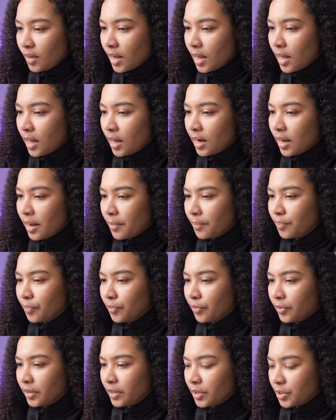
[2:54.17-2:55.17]
and I'm
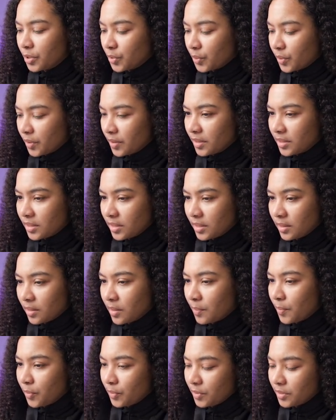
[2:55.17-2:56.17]
pretty sure this
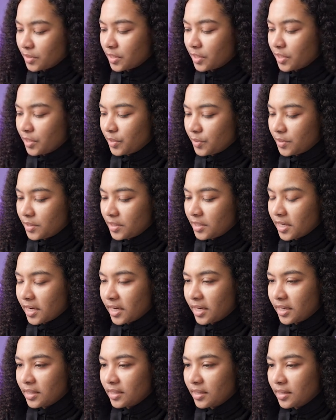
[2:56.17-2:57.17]
component is going to use
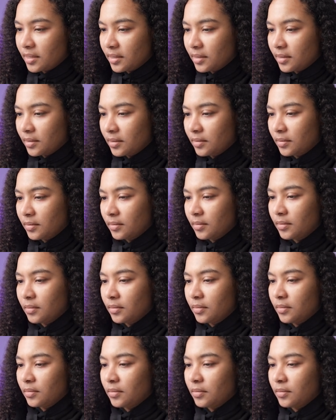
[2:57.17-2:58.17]
state,
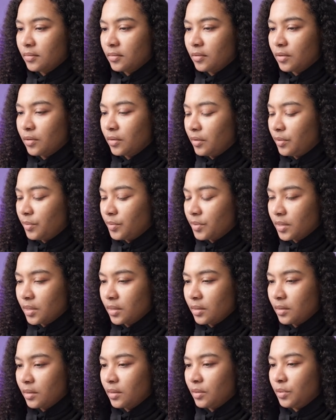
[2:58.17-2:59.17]
or
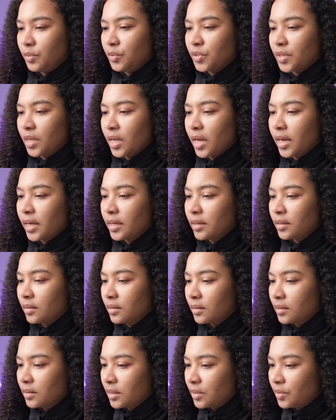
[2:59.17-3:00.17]
use client,
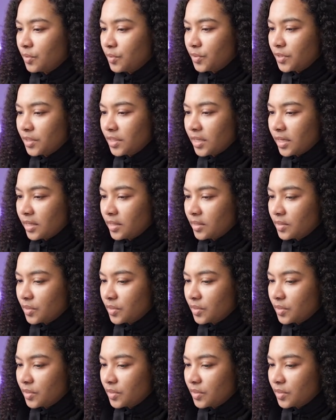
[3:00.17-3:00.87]
then use state.